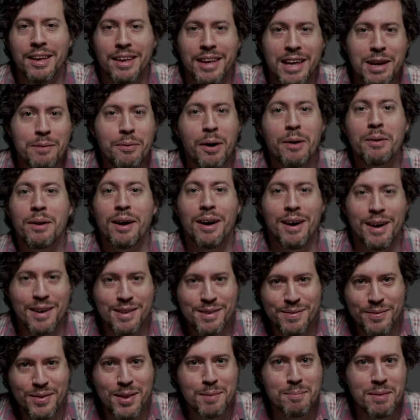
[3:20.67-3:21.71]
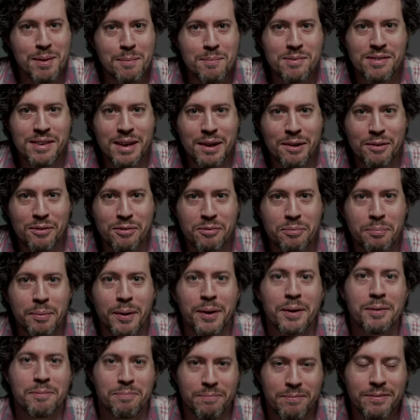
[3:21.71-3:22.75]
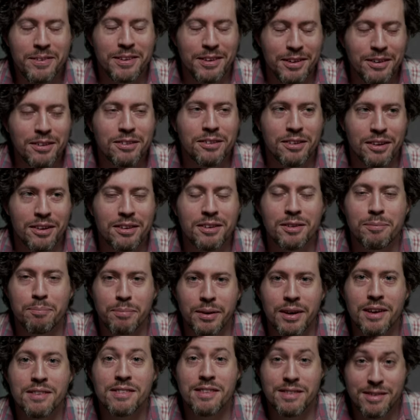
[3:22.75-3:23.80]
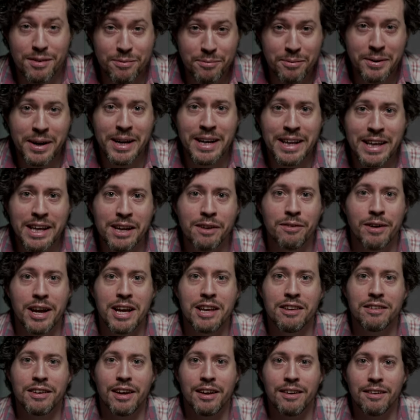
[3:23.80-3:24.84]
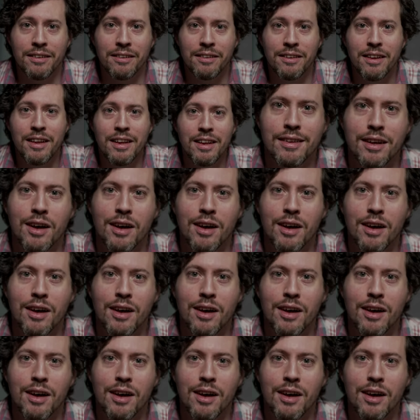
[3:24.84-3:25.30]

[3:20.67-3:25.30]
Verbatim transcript: He won't ask for them himself, but you should, because it's a really great channel.